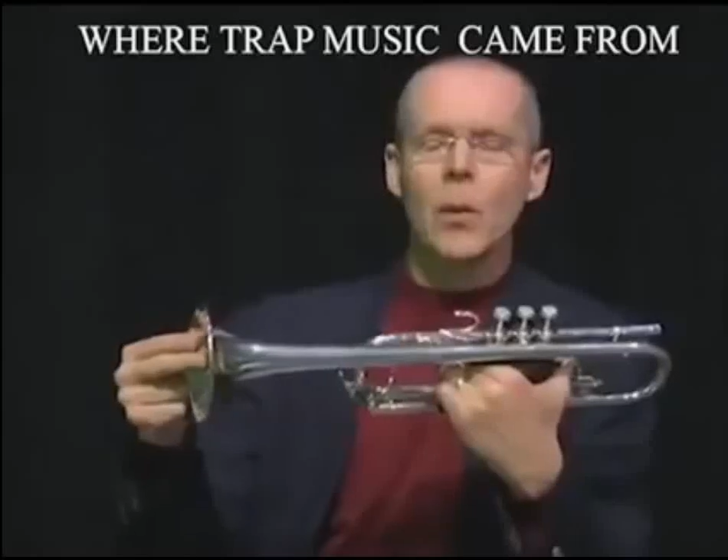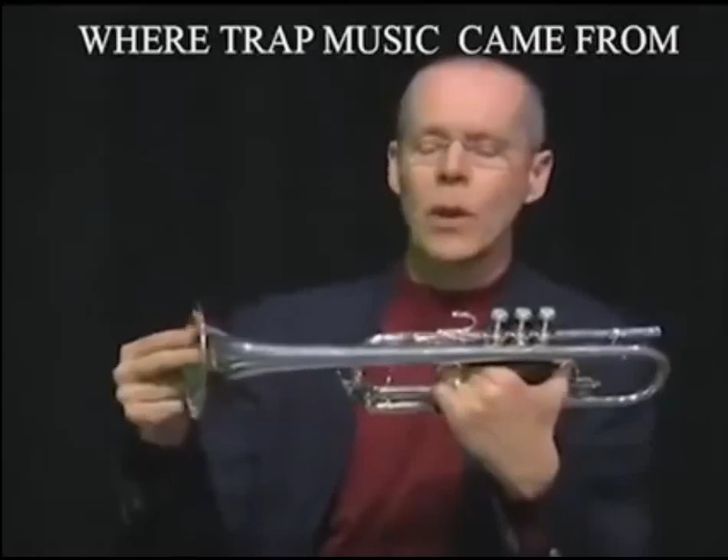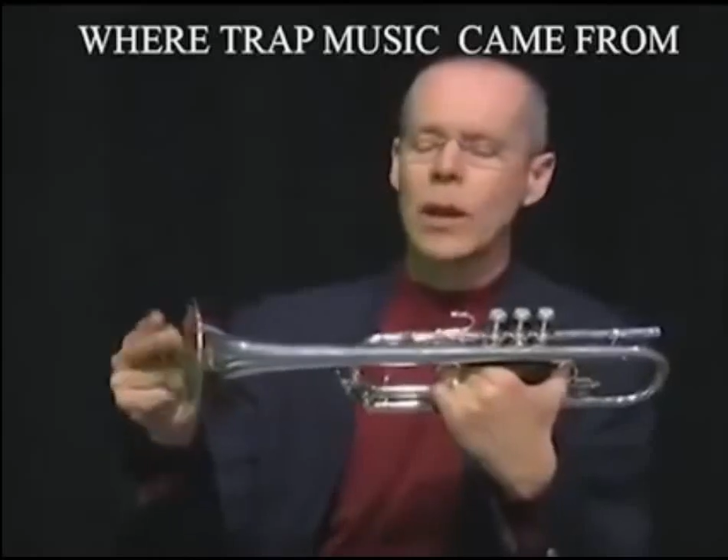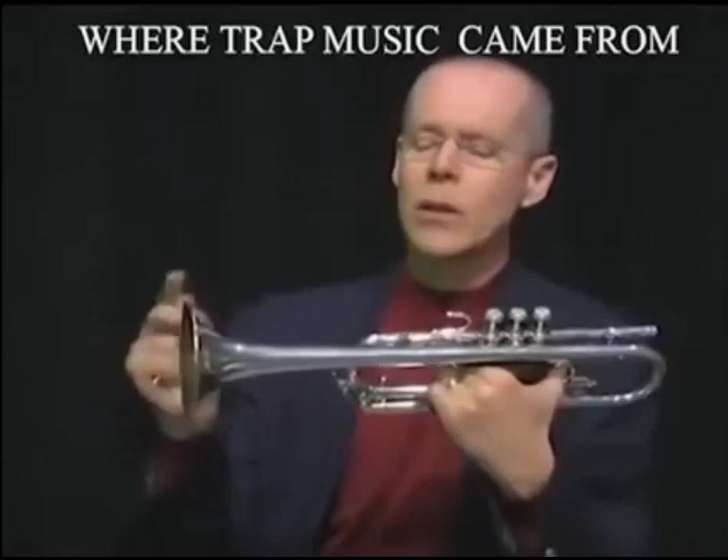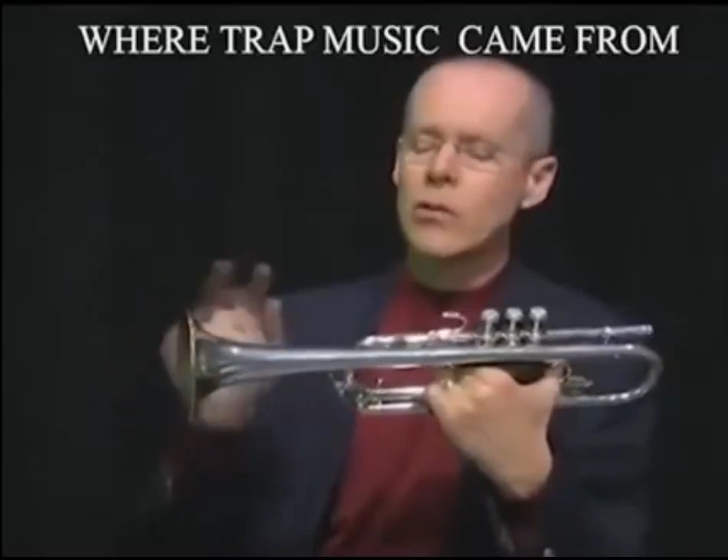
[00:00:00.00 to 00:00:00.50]

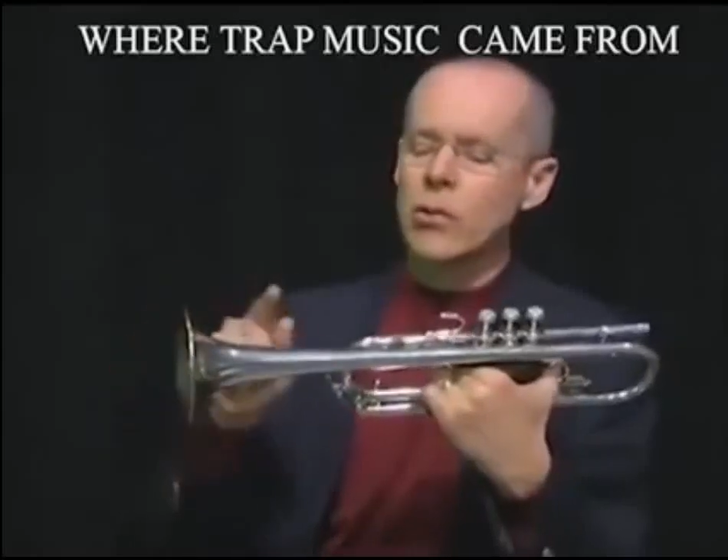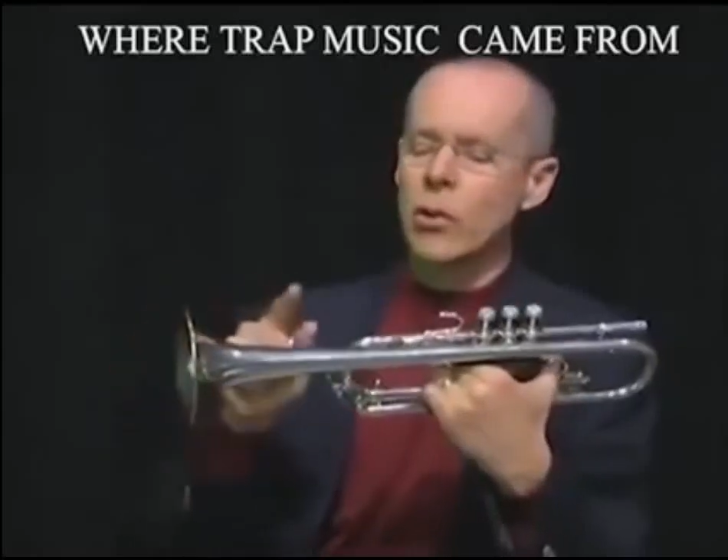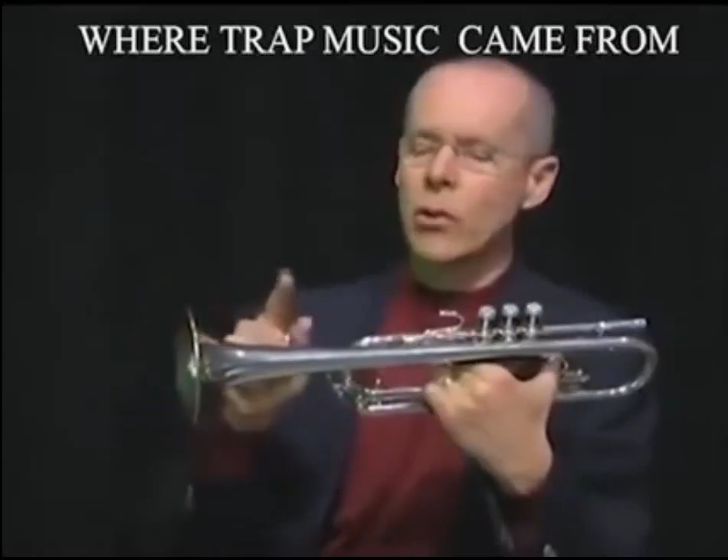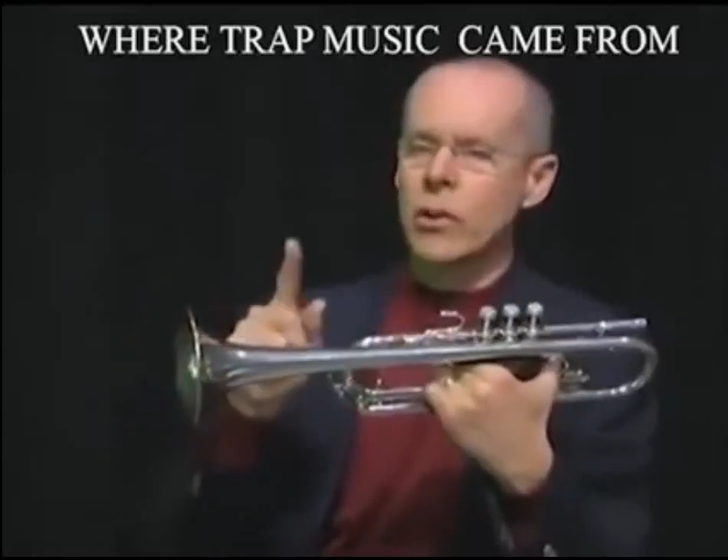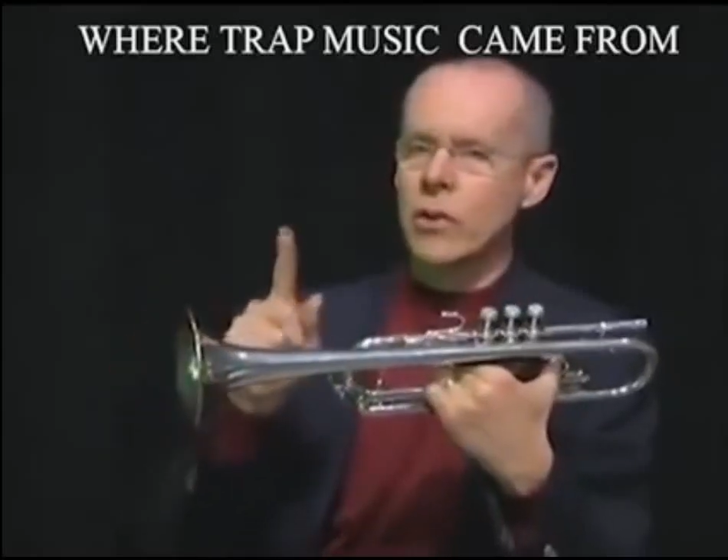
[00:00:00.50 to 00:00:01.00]
Well, I'm going to show
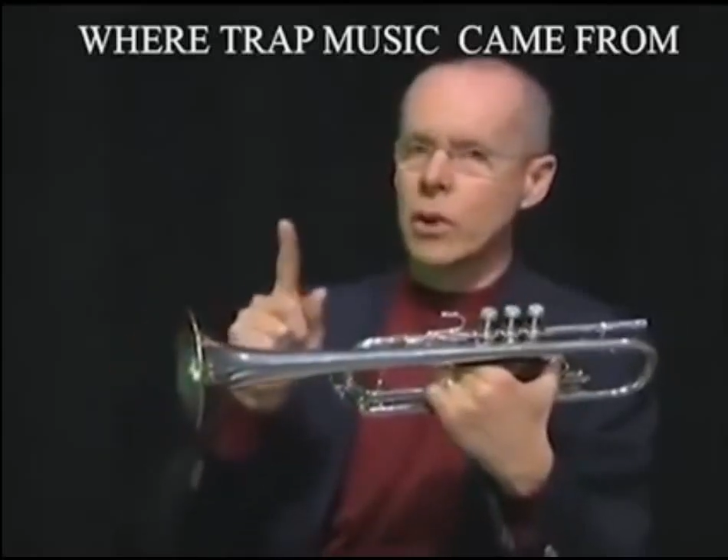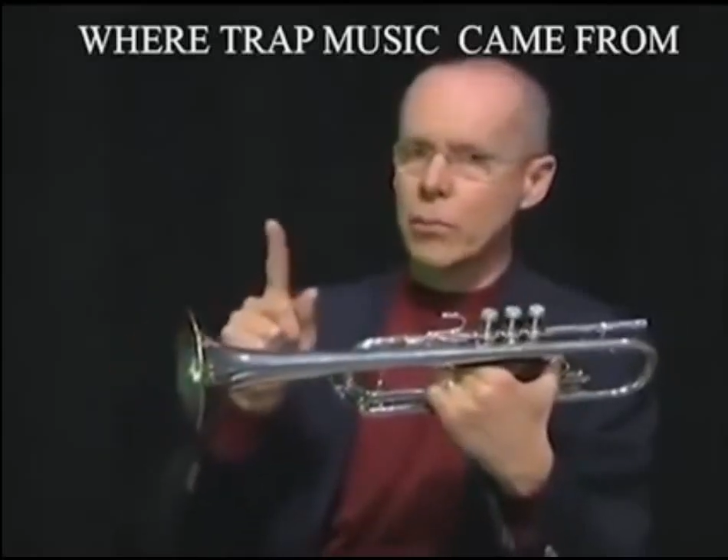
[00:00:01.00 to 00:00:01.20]
you on a very